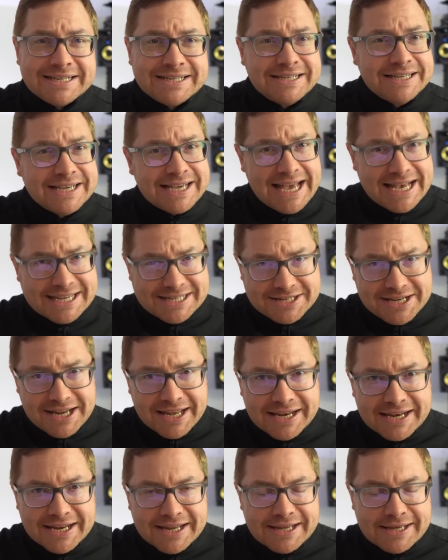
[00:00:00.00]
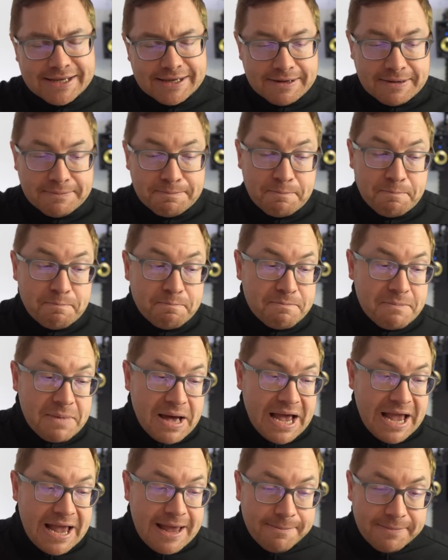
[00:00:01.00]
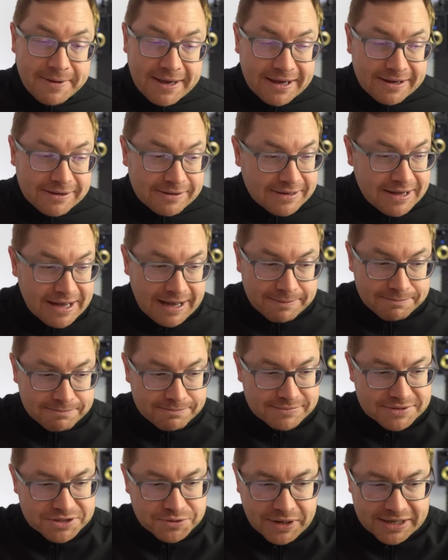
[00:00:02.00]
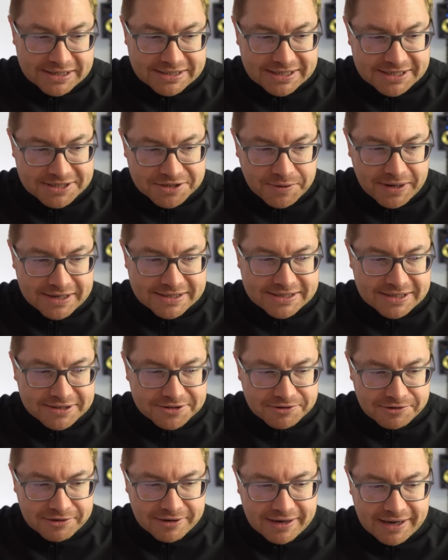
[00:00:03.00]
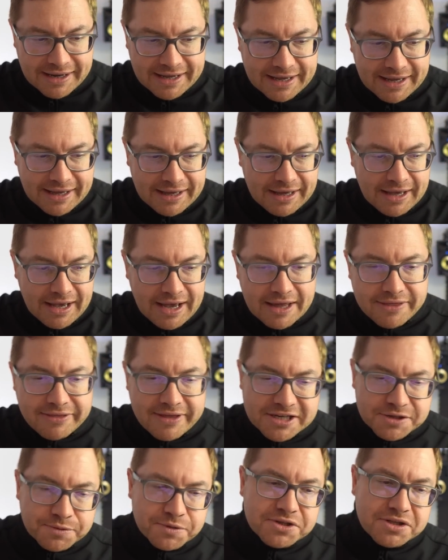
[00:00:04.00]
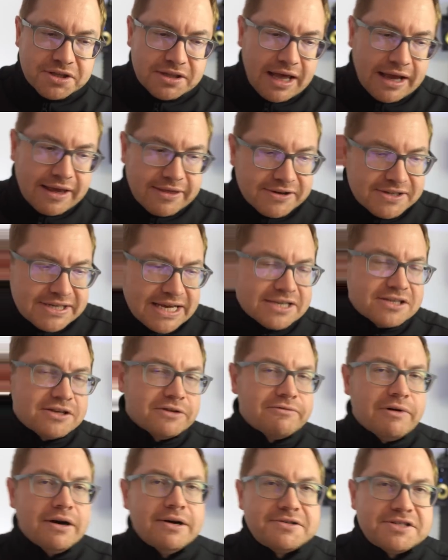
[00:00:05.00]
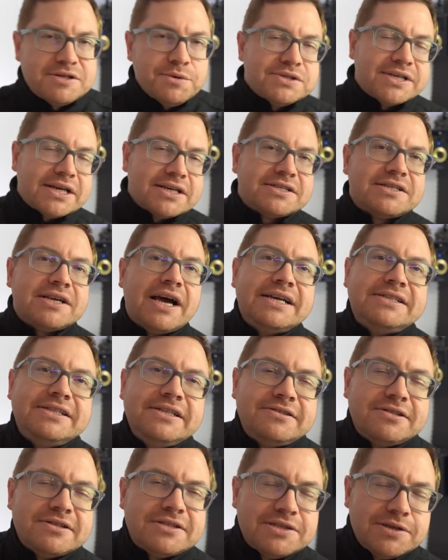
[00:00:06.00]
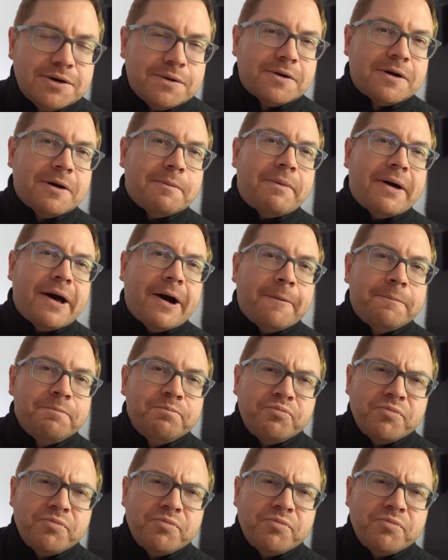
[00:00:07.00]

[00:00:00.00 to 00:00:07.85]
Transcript: You guessed it. Maybe it'll come 2023. And this was like the Tesla Roadster was exciting to talk about